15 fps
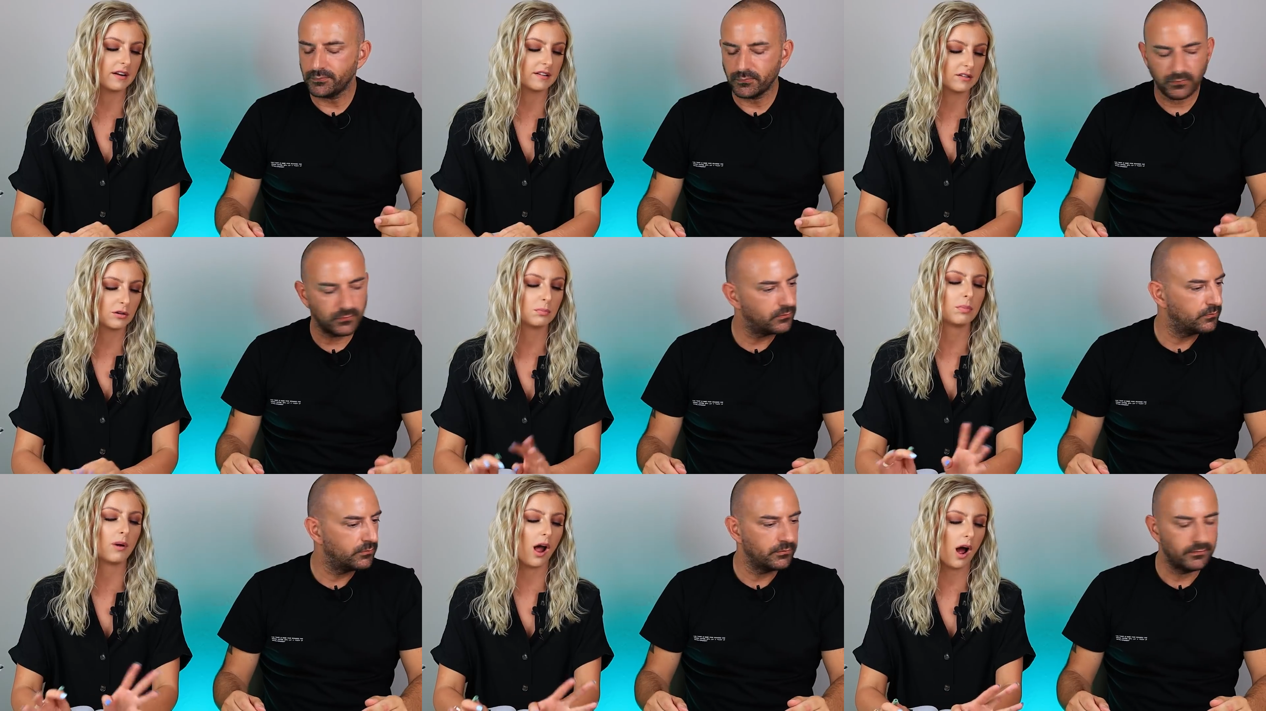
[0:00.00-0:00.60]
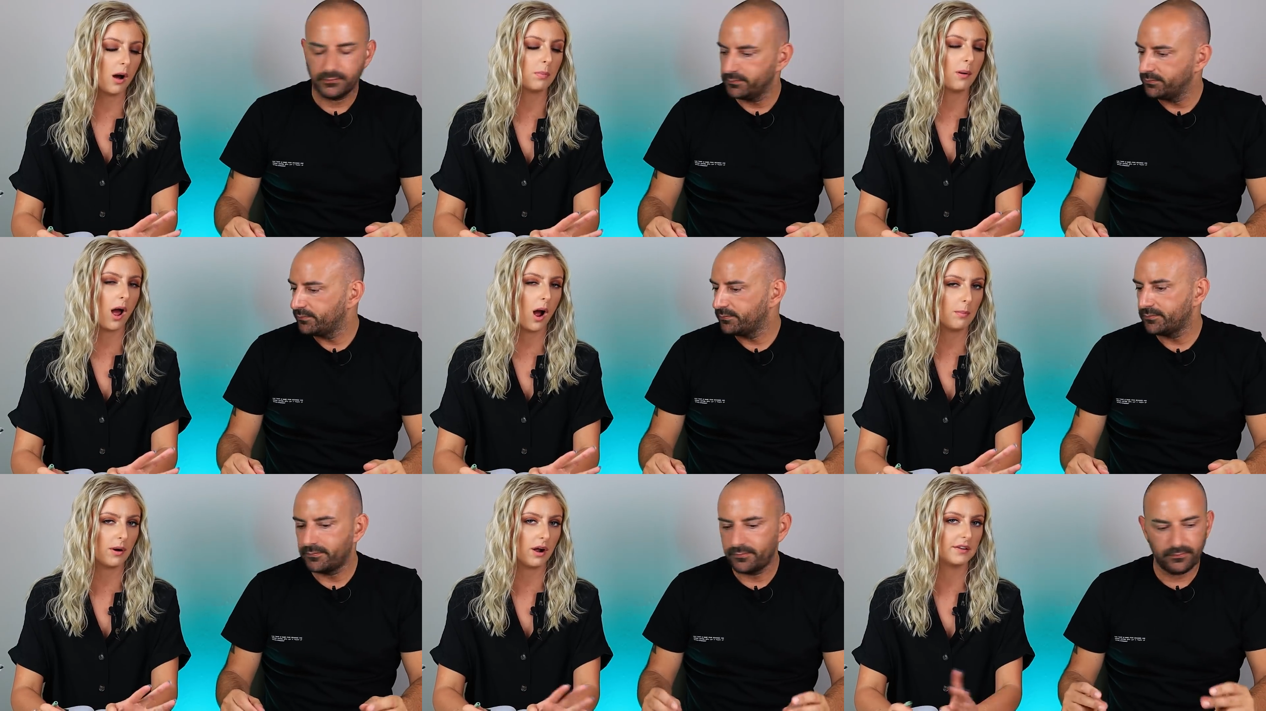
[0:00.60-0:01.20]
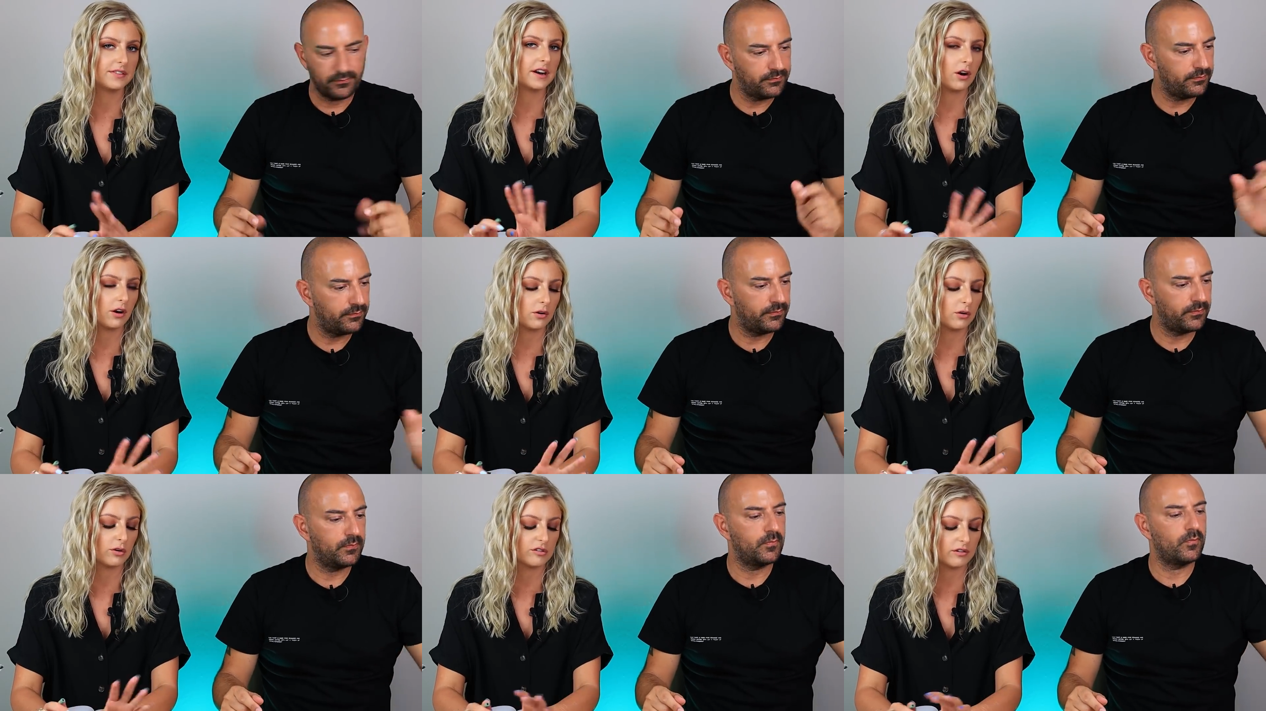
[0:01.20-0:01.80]
Speaker 1: riding school. Blah, blah, blah. Did a
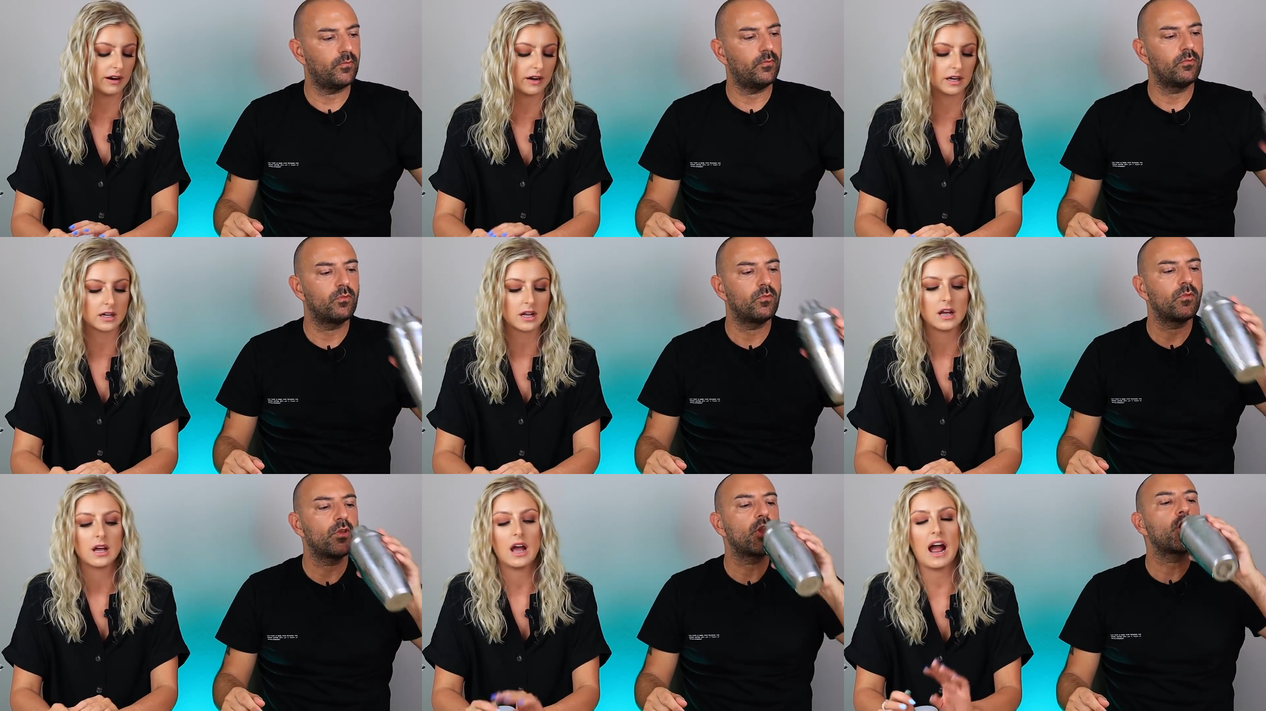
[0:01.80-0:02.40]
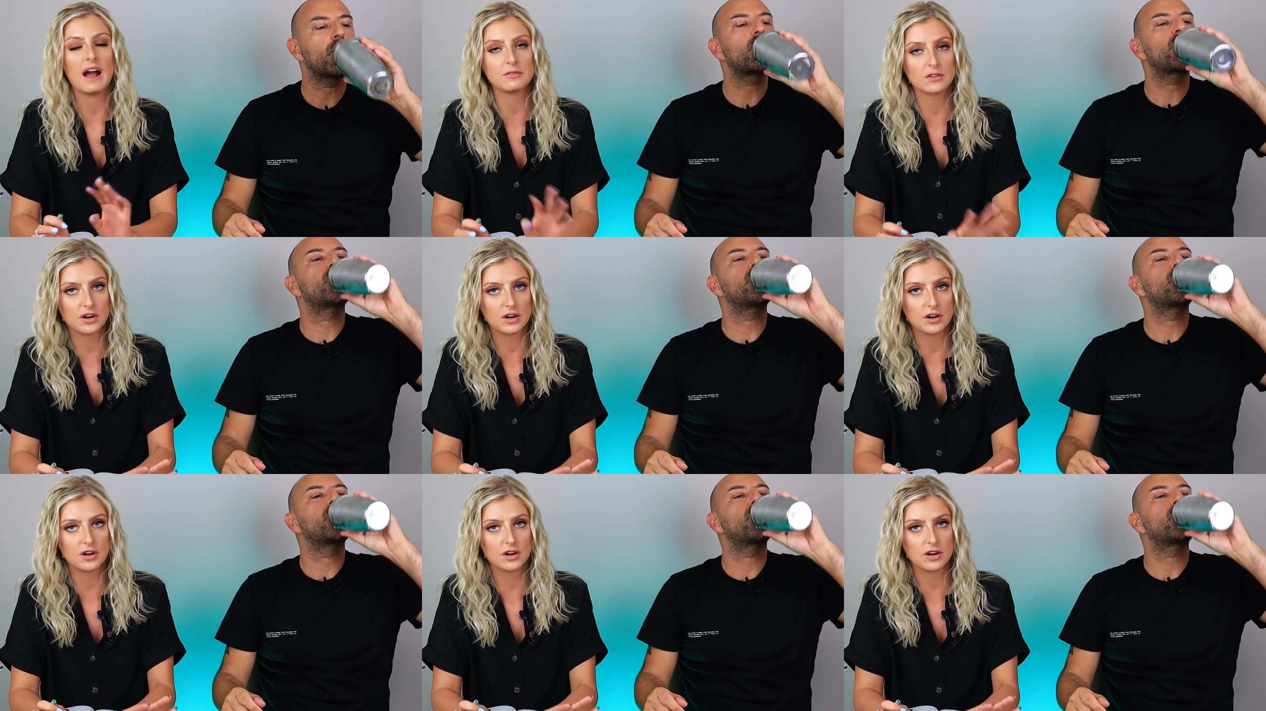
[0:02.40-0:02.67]
lot of horse riding. I